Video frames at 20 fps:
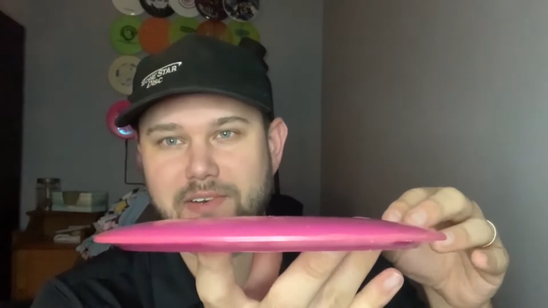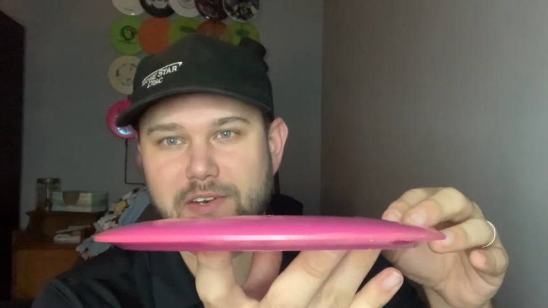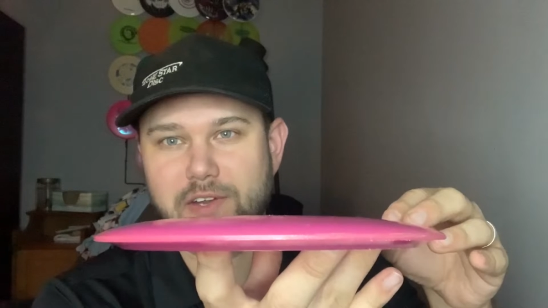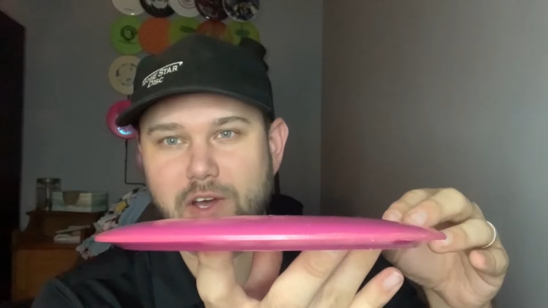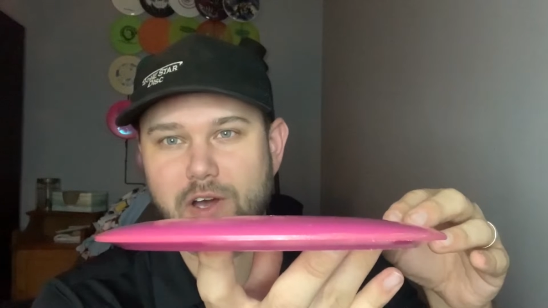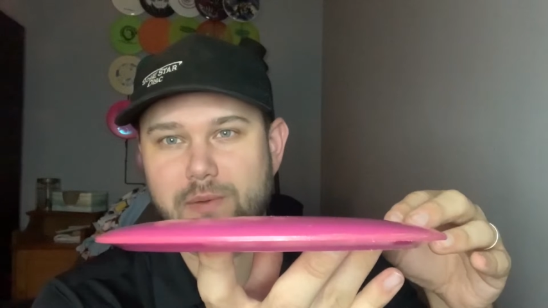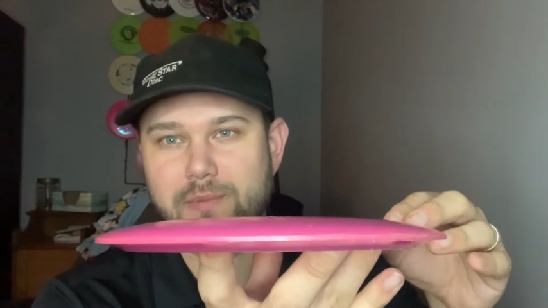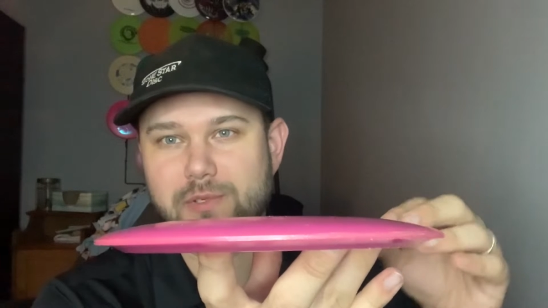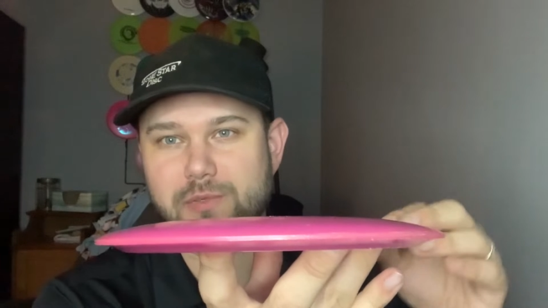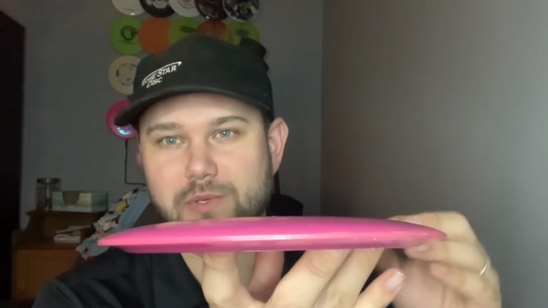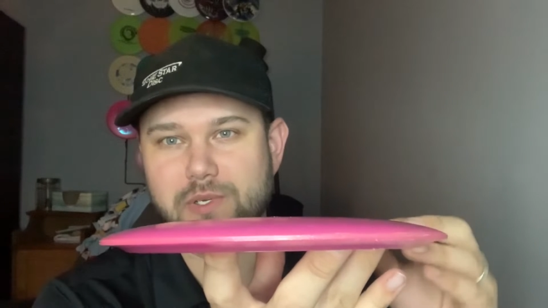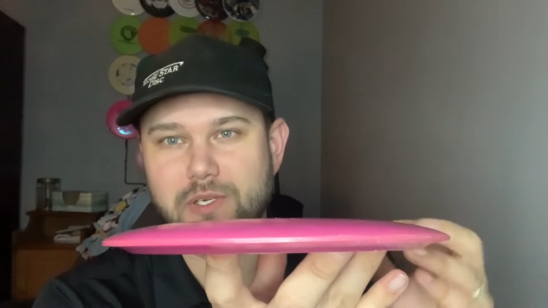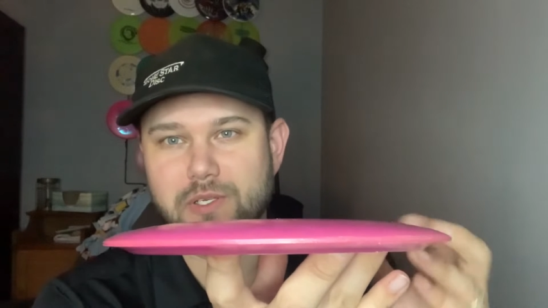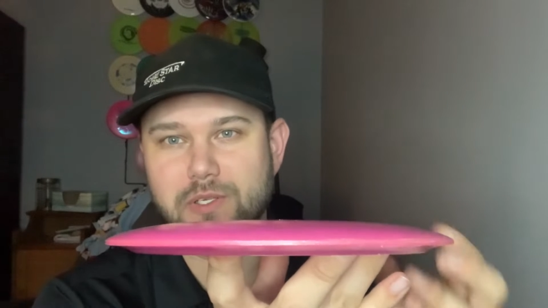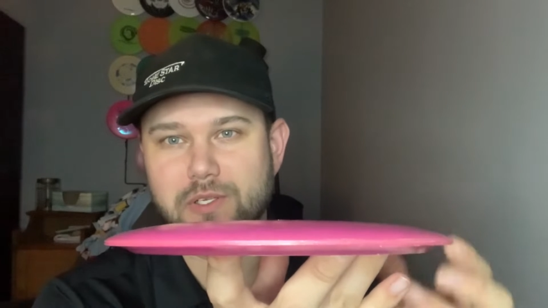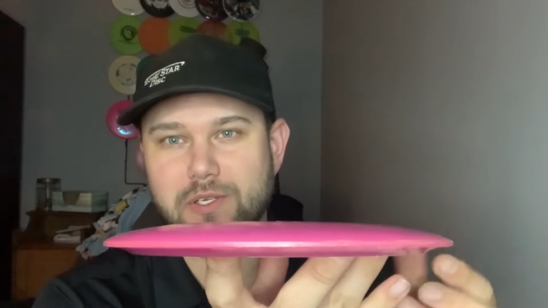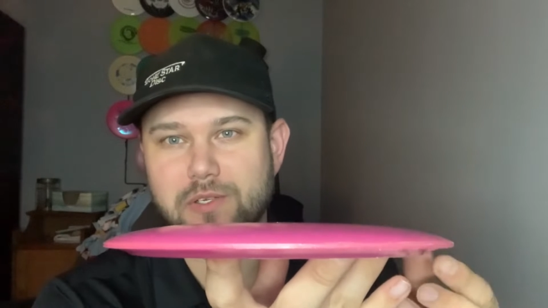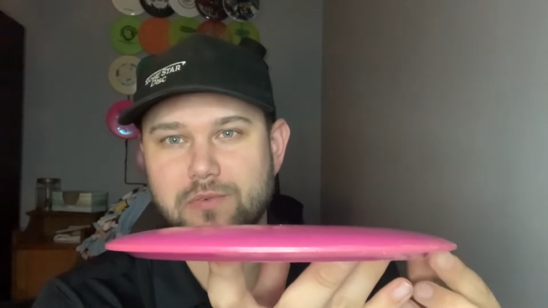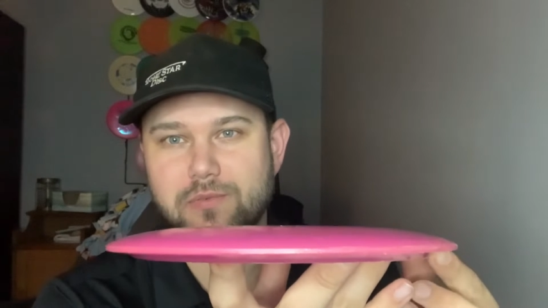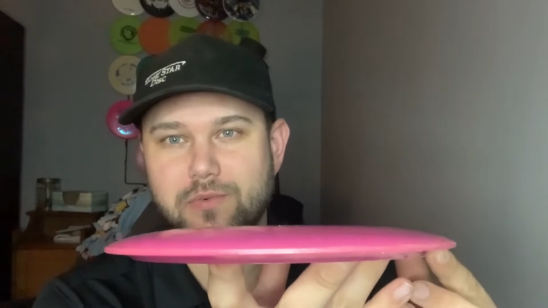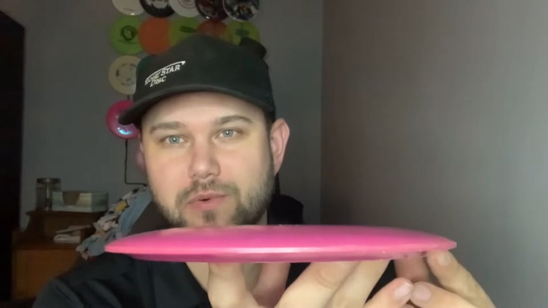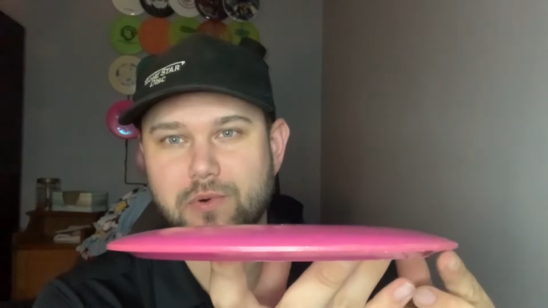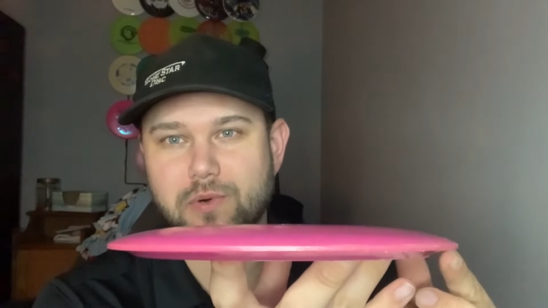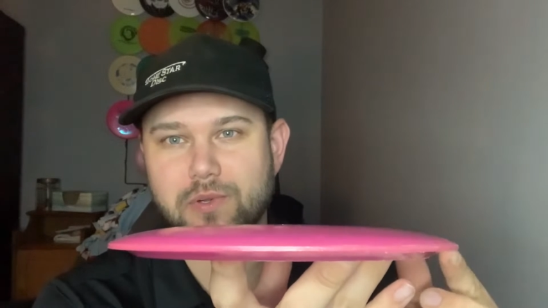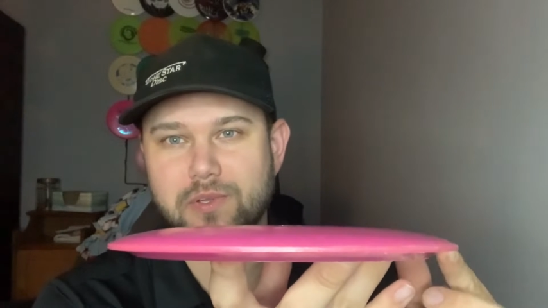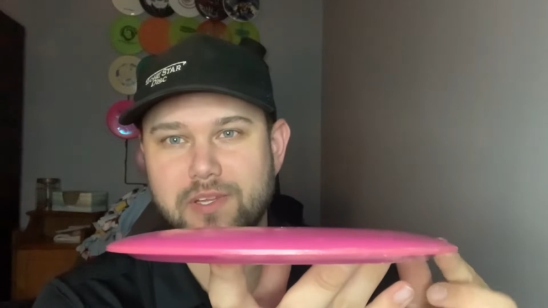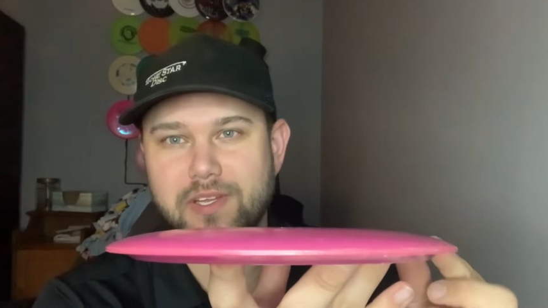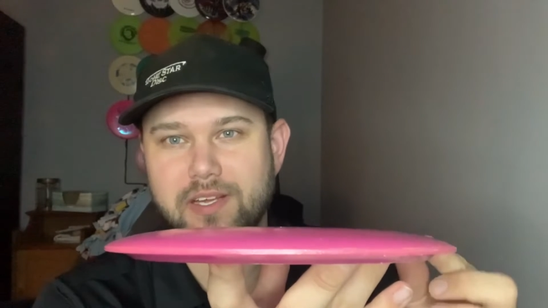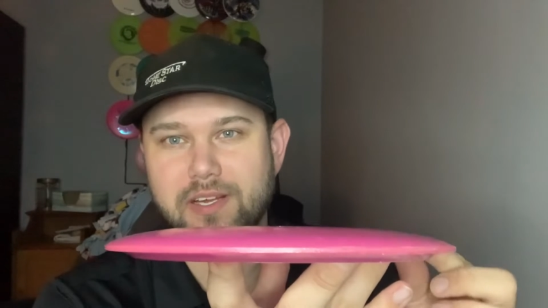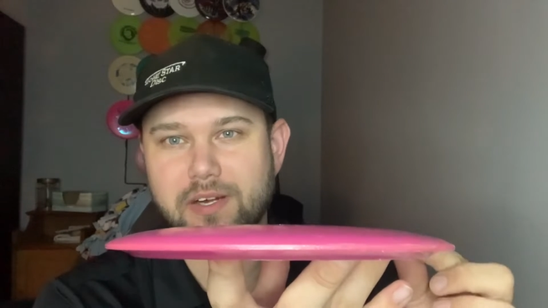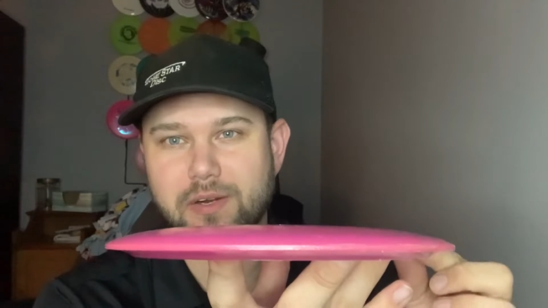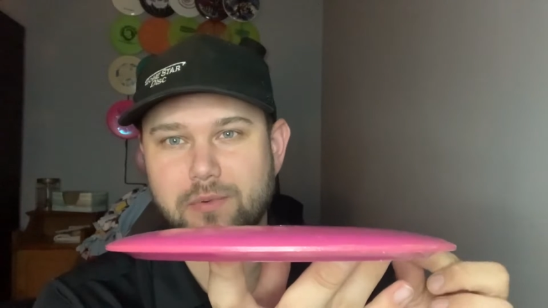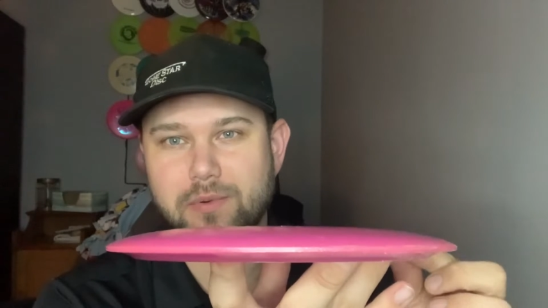dome is what you're looking for there.